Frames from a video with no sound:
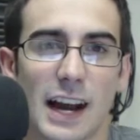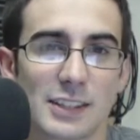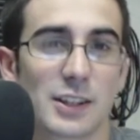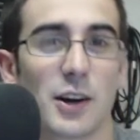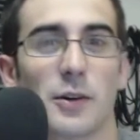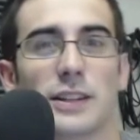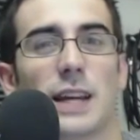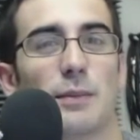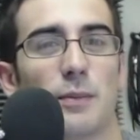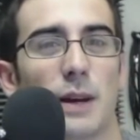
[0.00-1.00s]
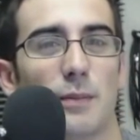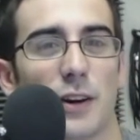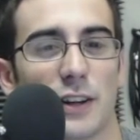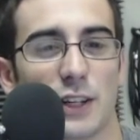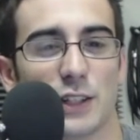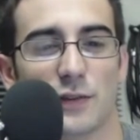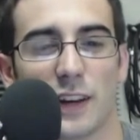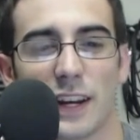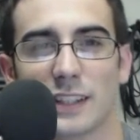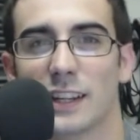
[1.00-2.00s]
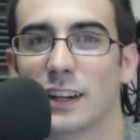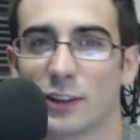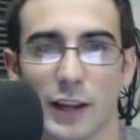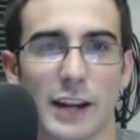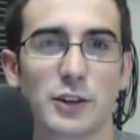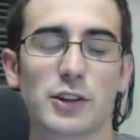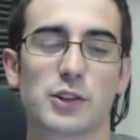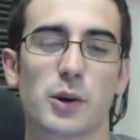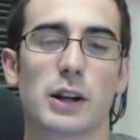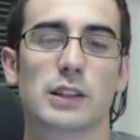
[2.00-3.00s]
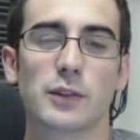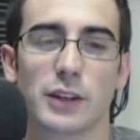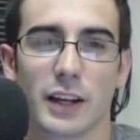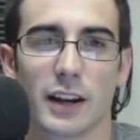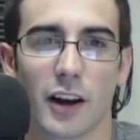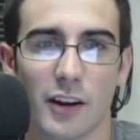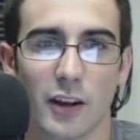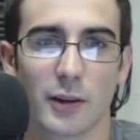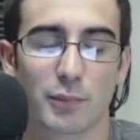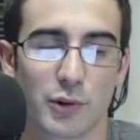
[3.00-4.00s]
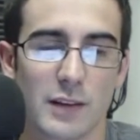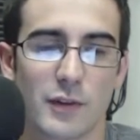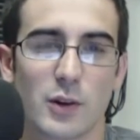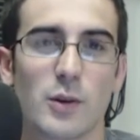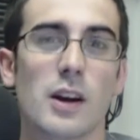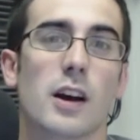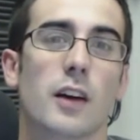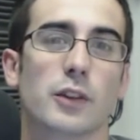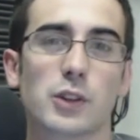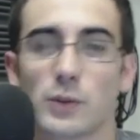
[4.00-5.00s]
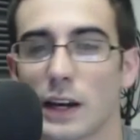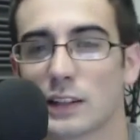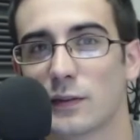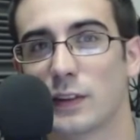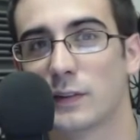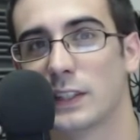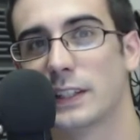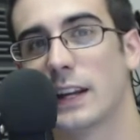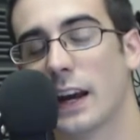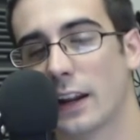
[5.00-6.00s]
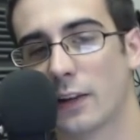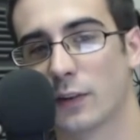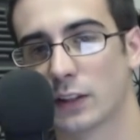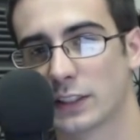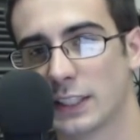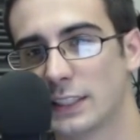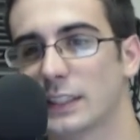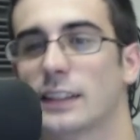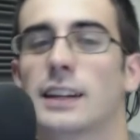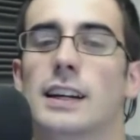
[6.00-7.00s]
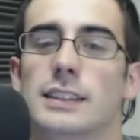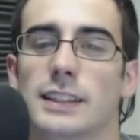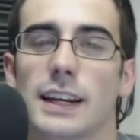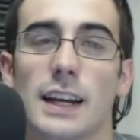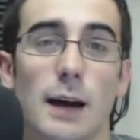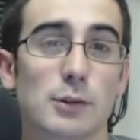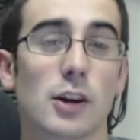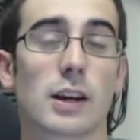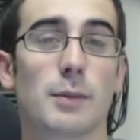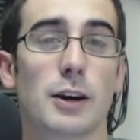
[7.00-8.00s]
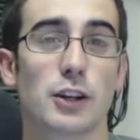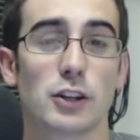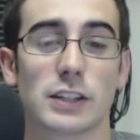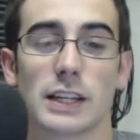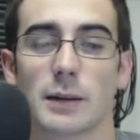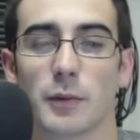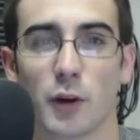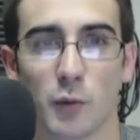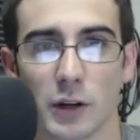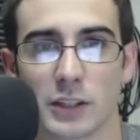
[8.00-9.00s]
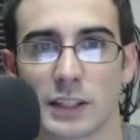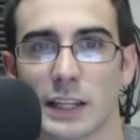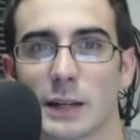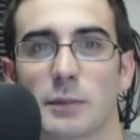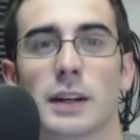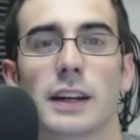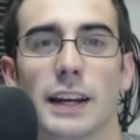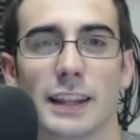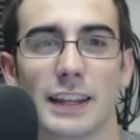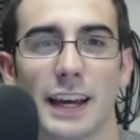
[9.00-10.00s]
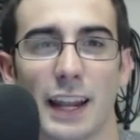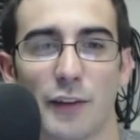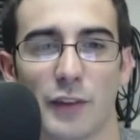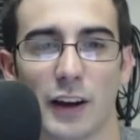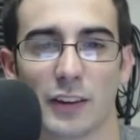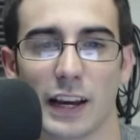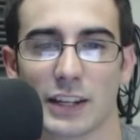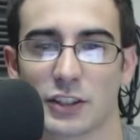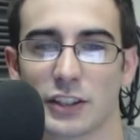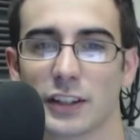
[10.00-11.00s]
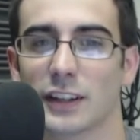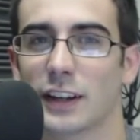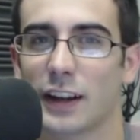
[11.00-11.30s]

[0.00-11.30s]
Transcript: How's it going, Tampa Bay Buccaneers fans? Glad you could join us for yet another preview of the 2015 NFL season. Today, I'm talking about your team, the worst team in the NFL last year.